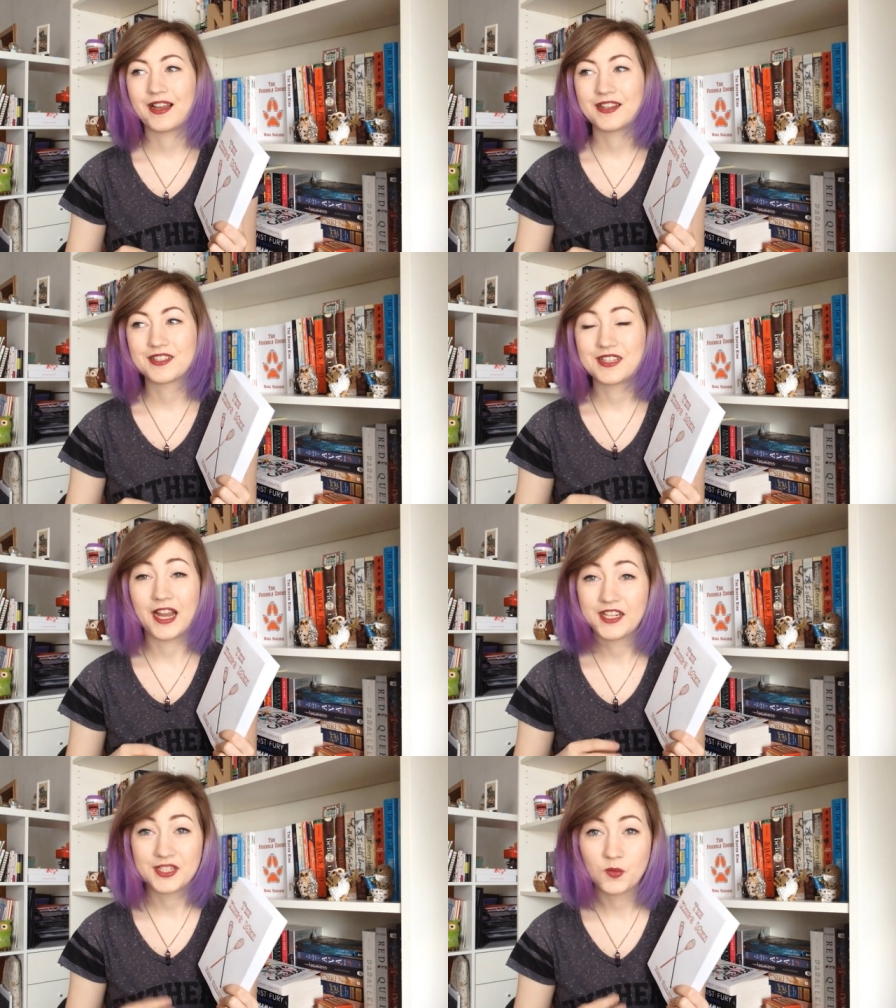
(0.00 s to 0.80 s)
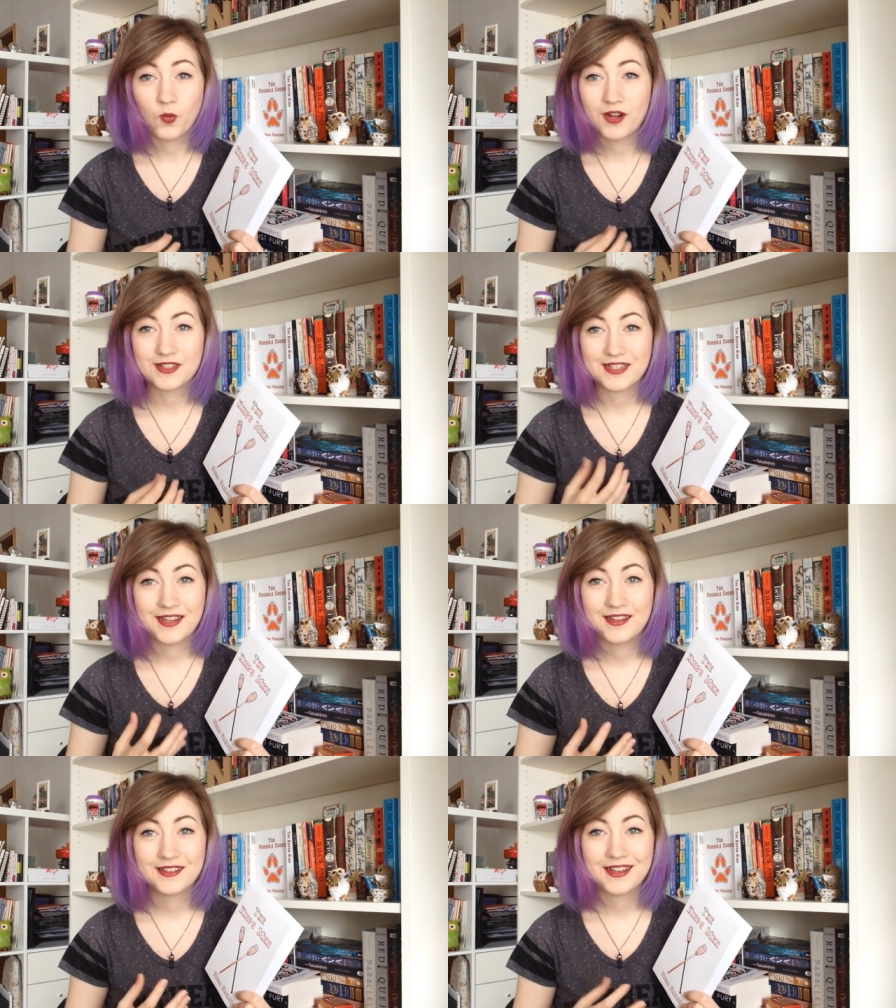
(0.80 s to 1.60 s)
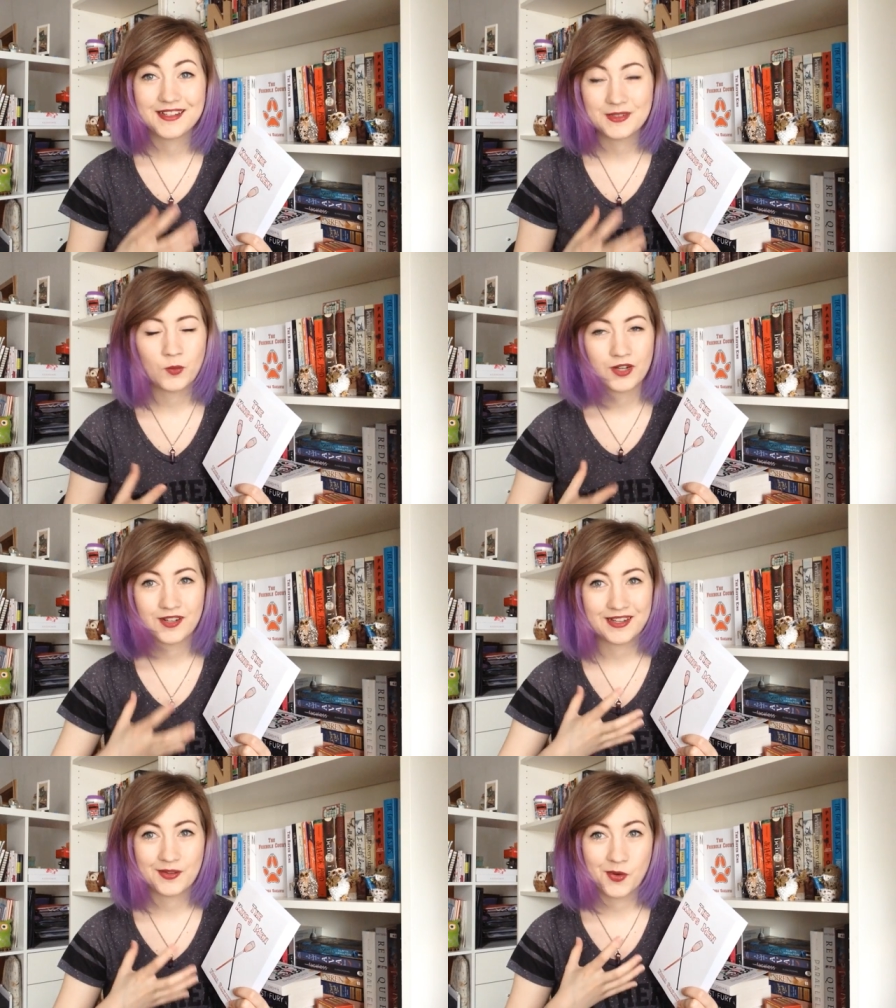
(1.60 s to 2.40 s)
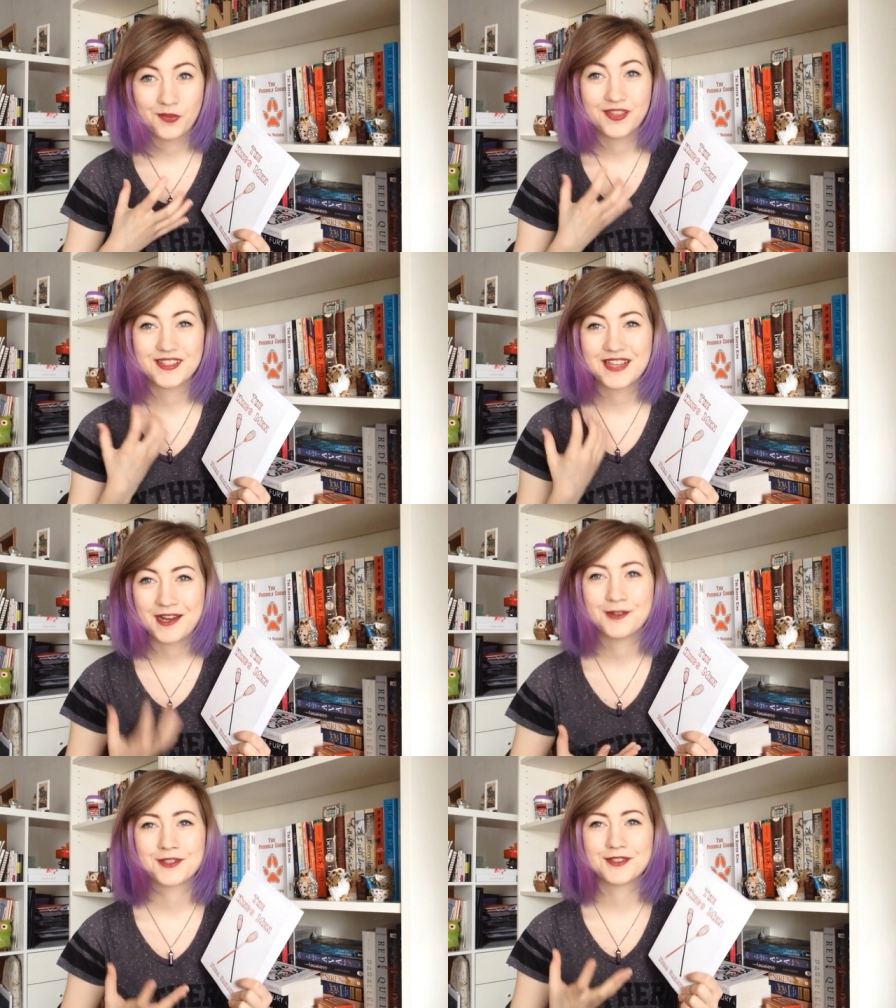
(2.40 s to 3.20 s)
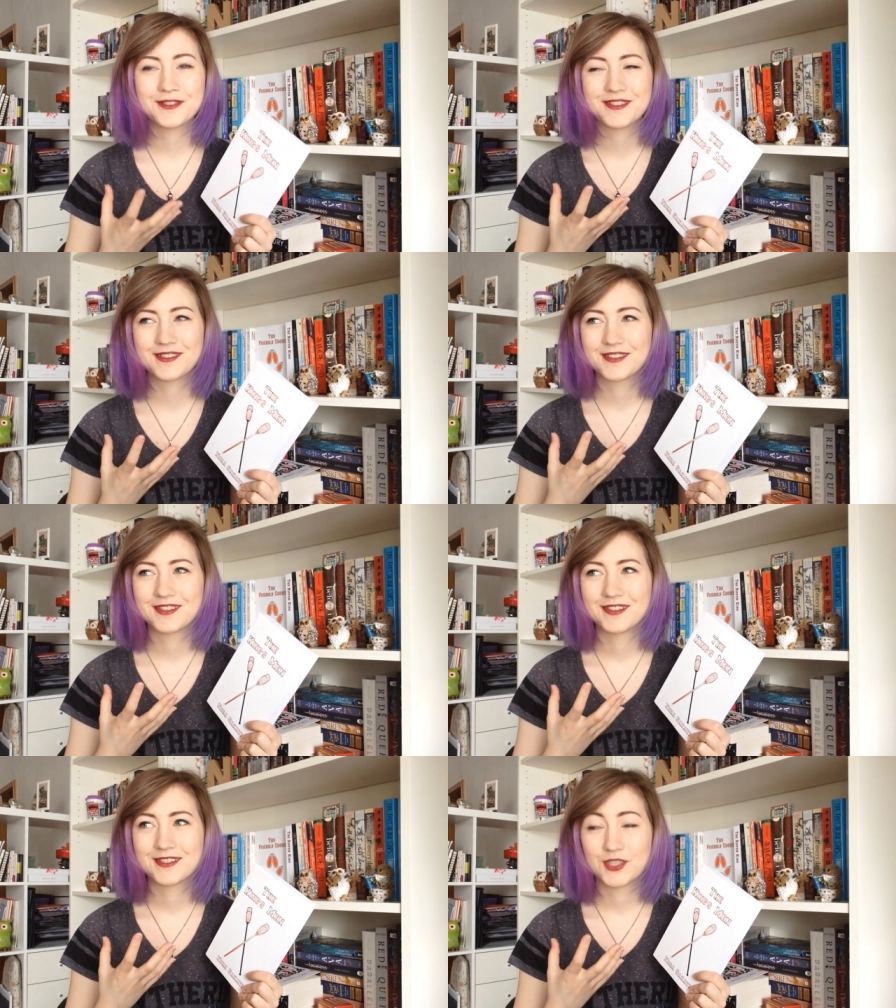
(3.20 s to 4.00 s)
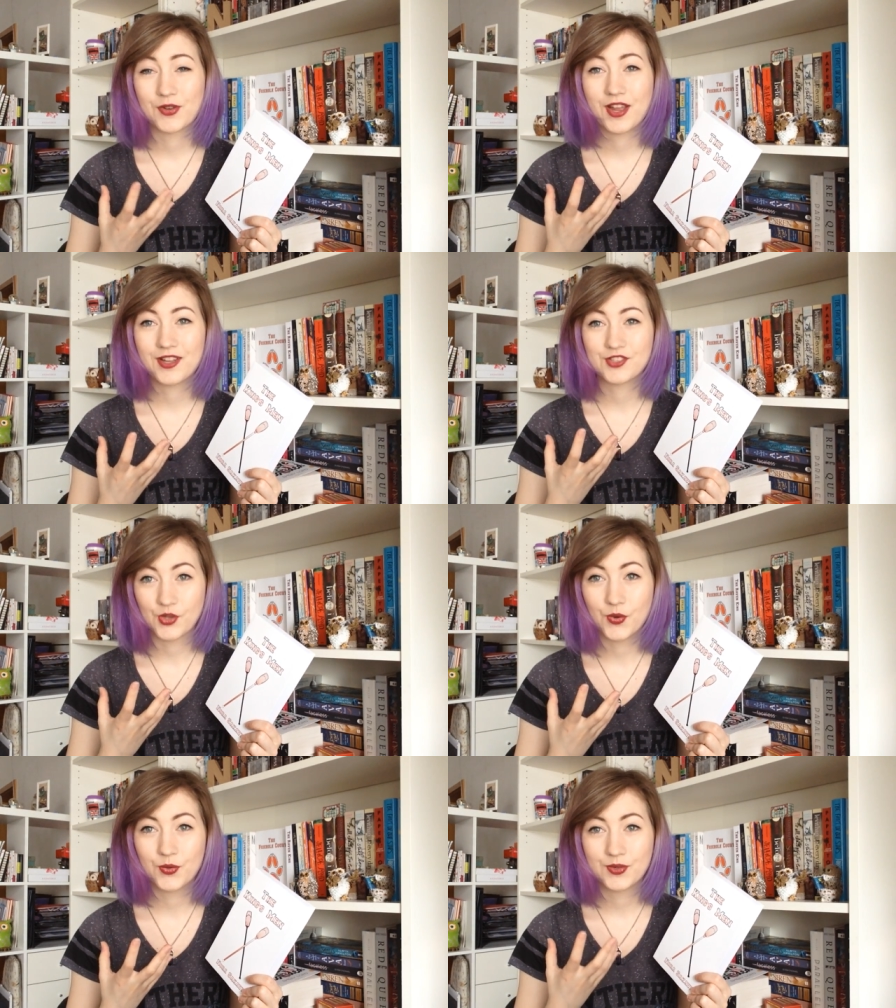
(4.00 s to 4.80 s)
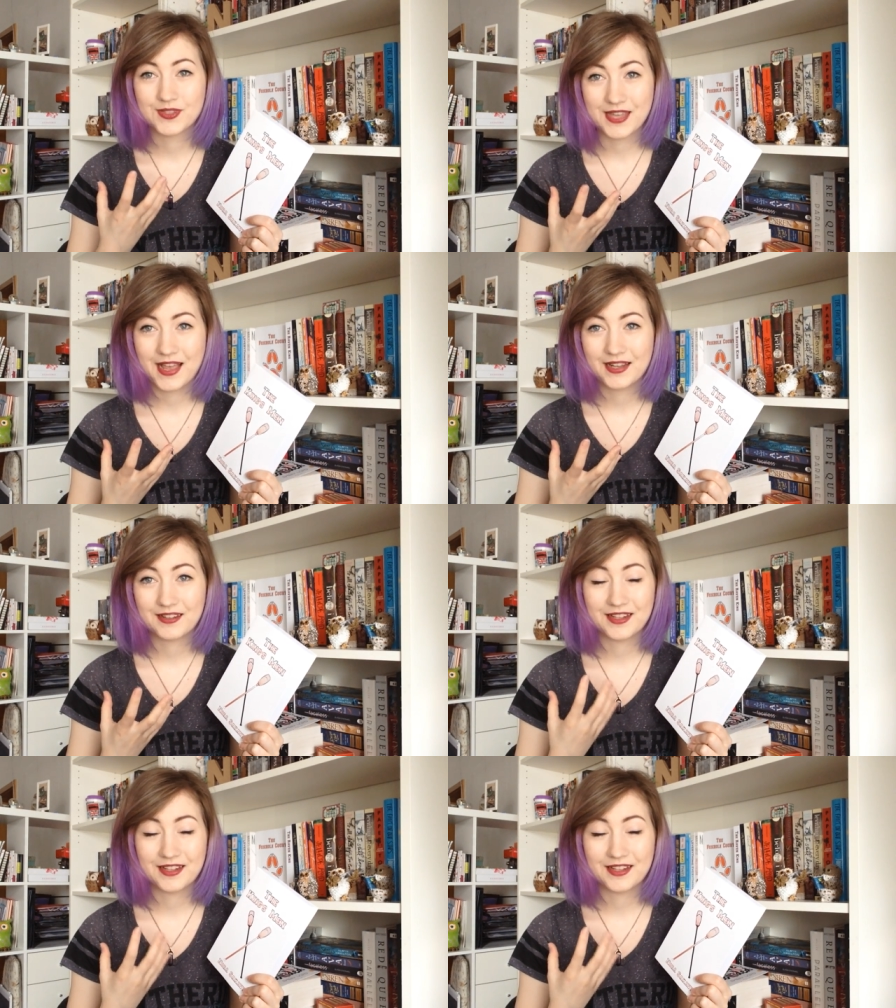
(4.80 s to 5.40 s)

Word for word: I, I didn't want it to end. I didn't want to let go of these characters, so I got so sad.